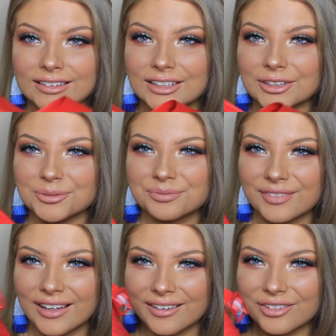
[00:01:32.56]

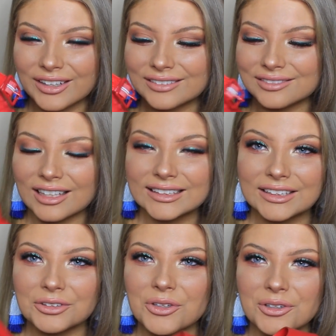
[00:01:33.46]
they have like a nice
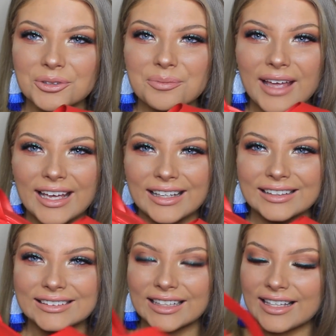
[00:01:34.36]
heel on them,
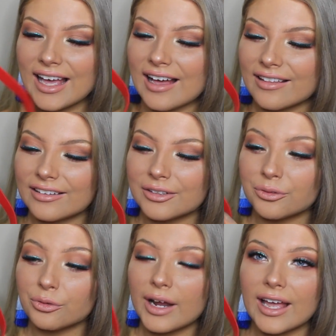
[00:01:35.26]
and yeah,
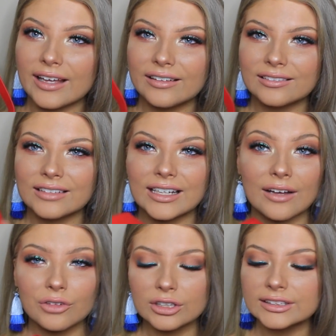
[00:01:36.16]
they're red, and
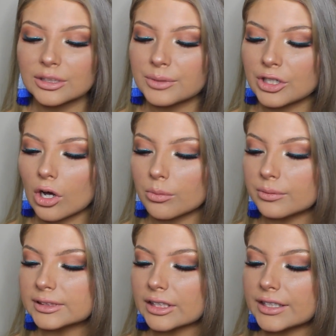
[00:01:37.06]
I've gotten so many
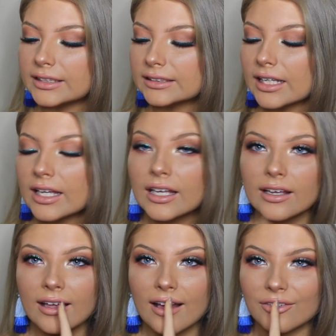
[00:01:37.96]
compliments on these.
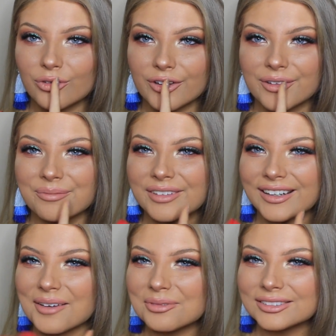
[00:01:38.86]
I've worn them a
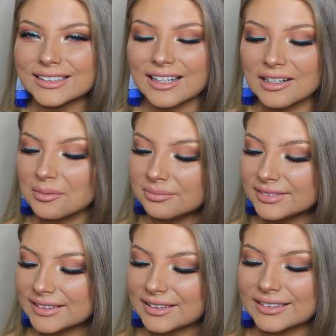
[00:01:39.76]
couple
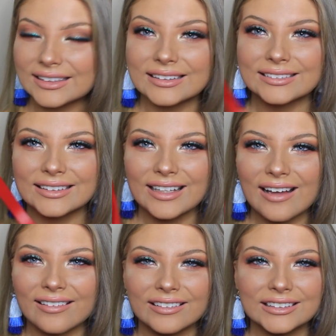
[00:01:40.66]
times, and
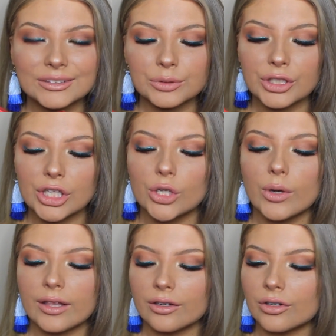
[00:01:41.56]
yeah, they're just really
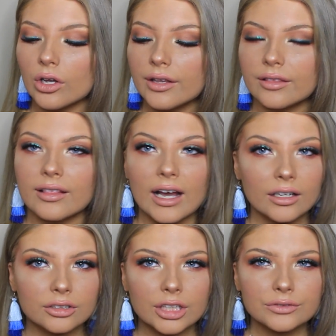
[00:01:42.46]
cute, and they're not
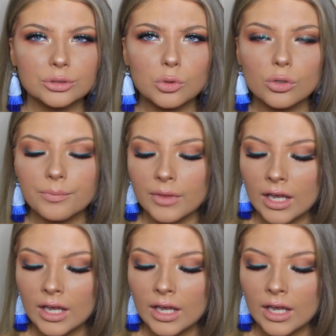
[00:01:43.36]
that uncomfortable.